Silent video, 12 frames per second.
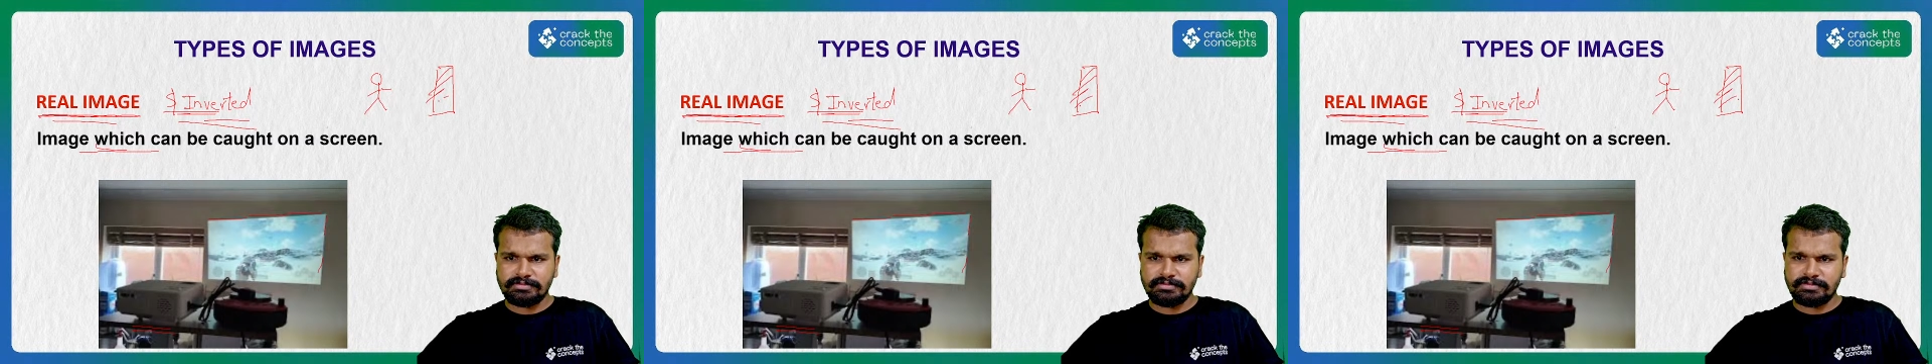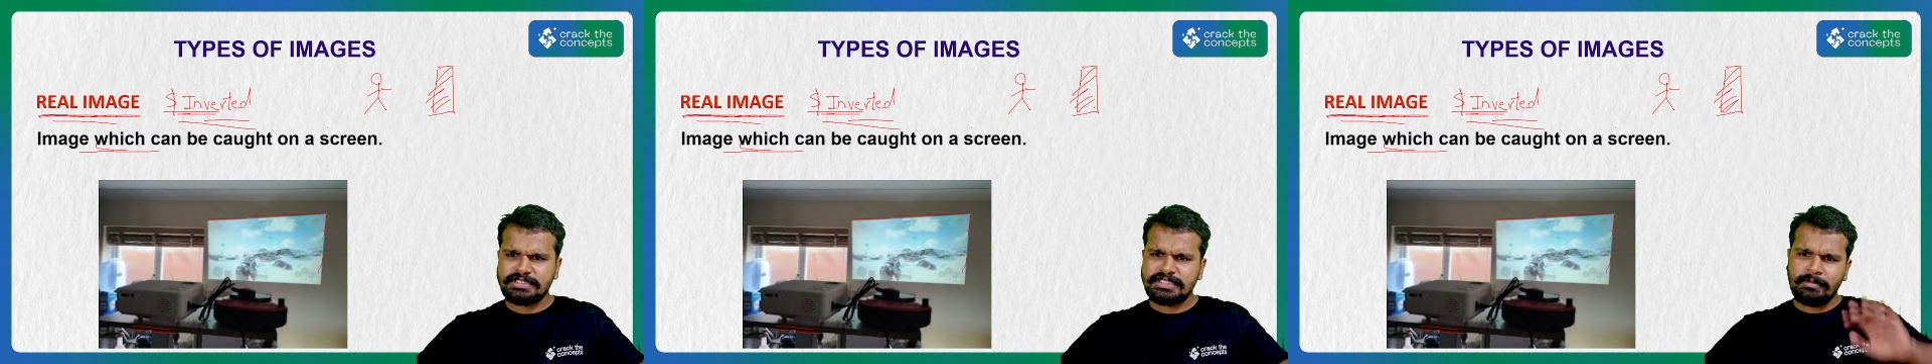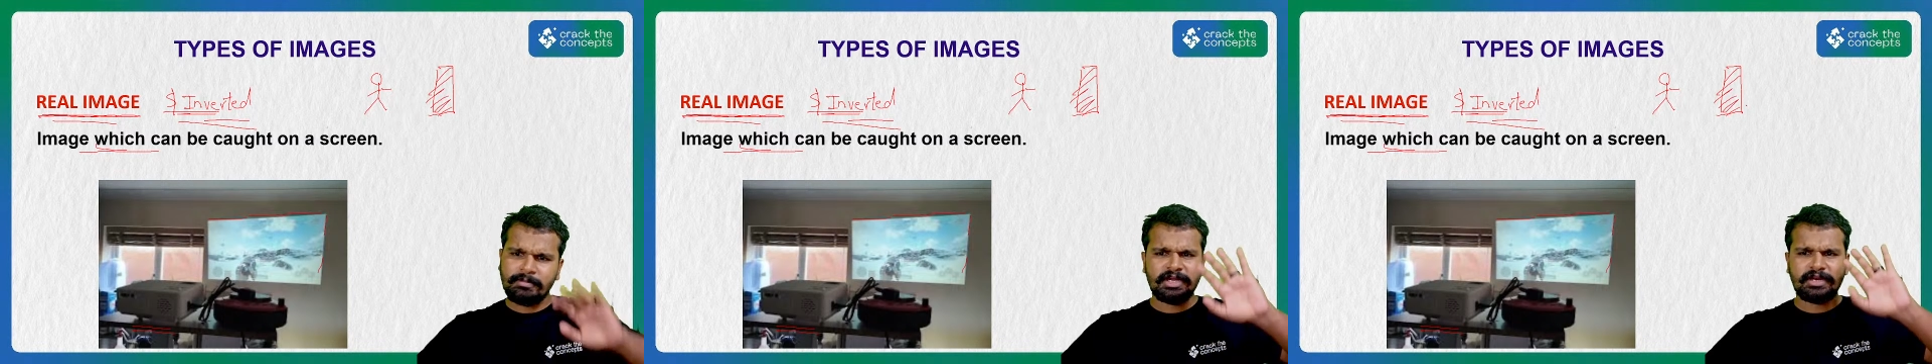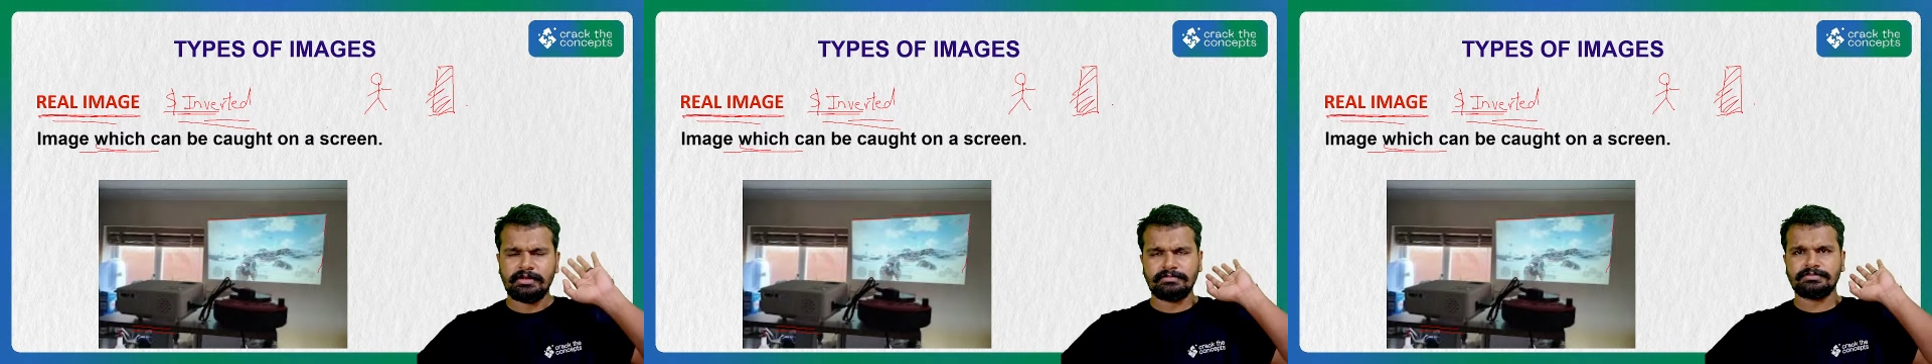some mirror.
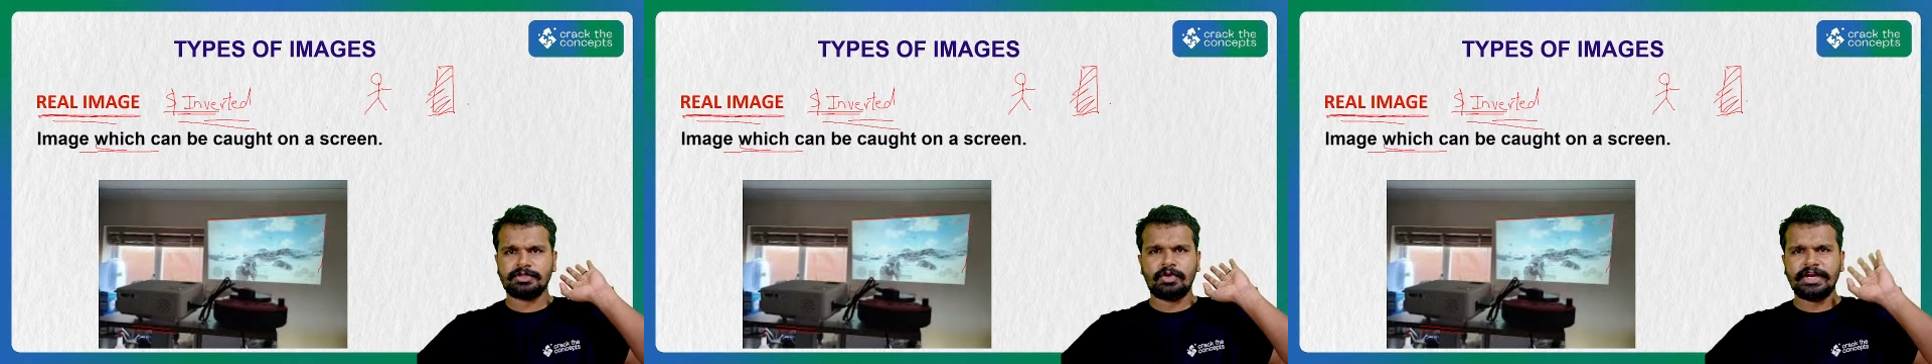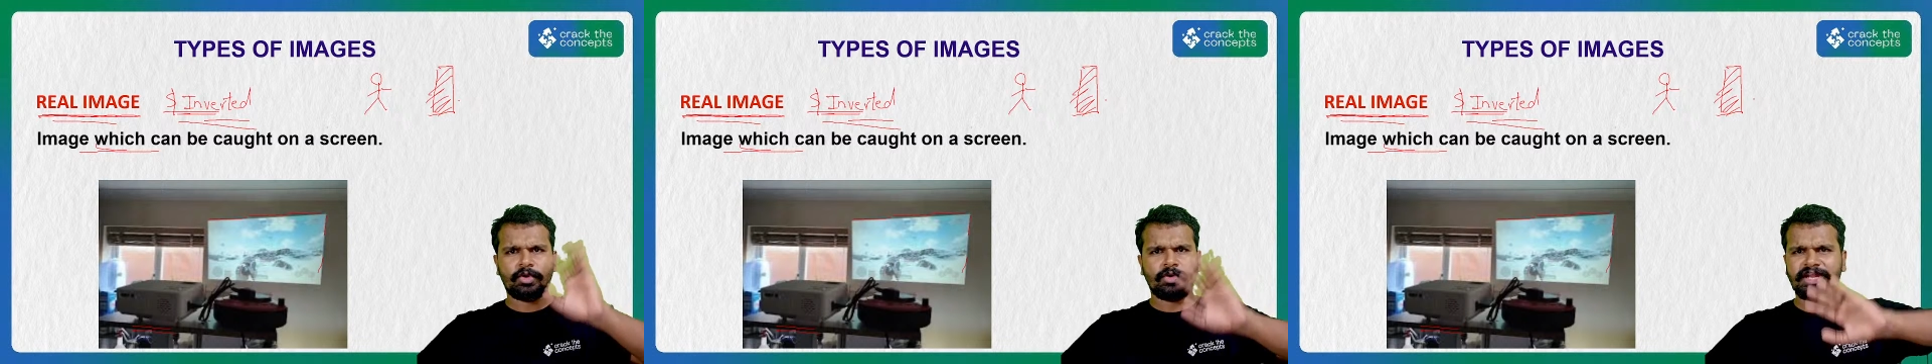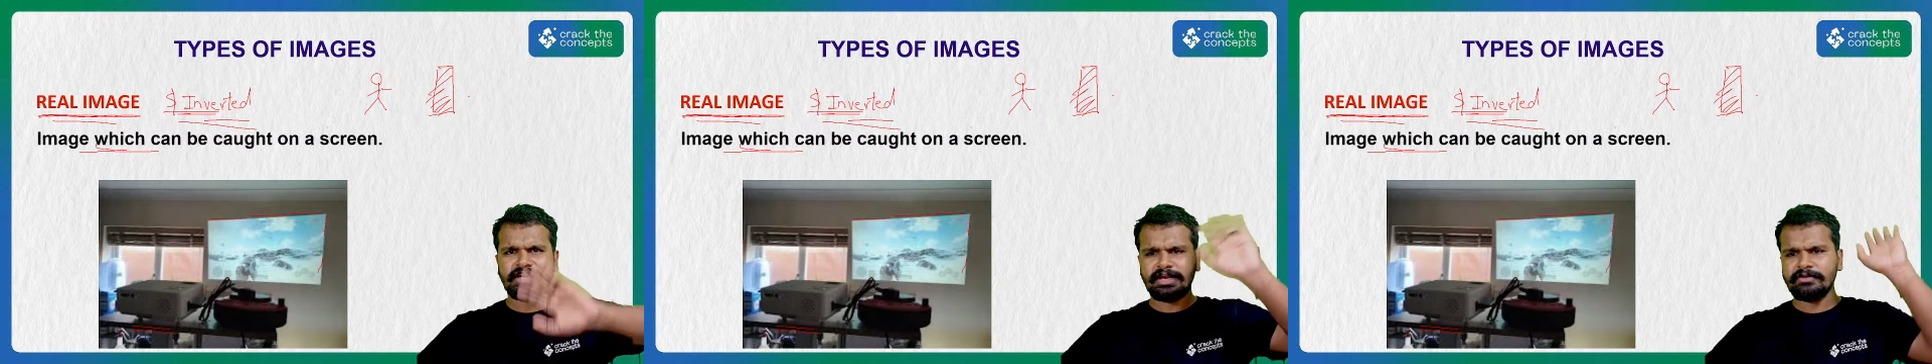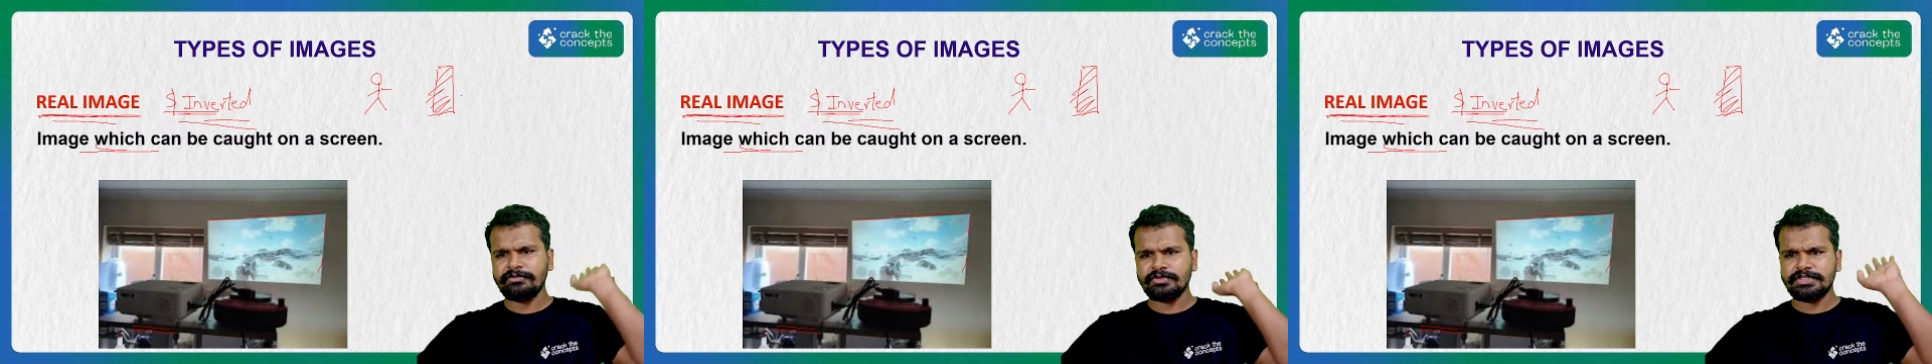Okay. Don't get
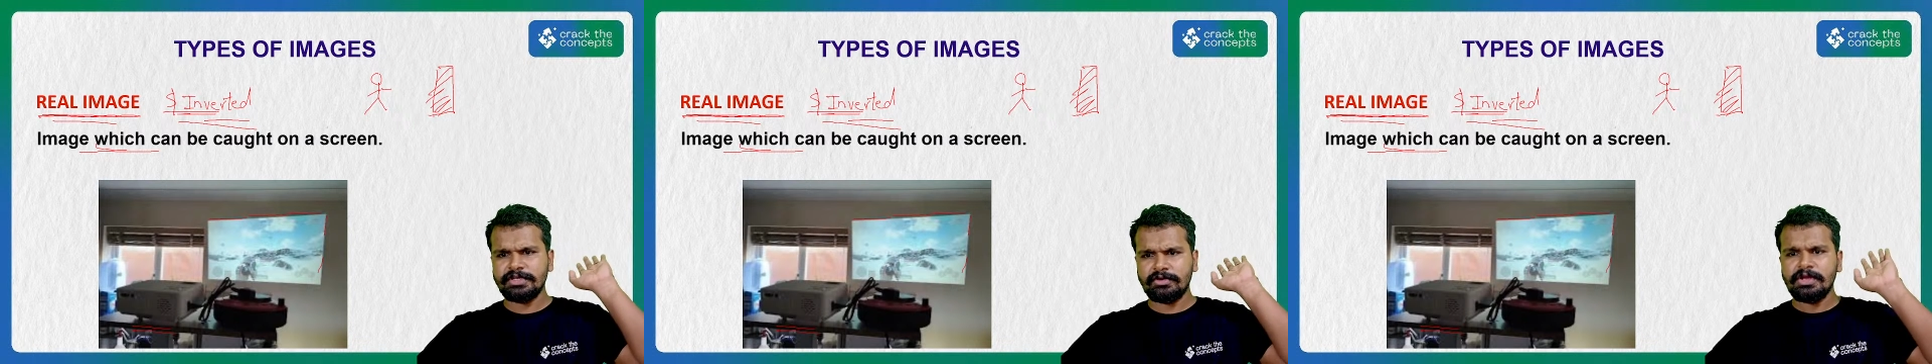confused now.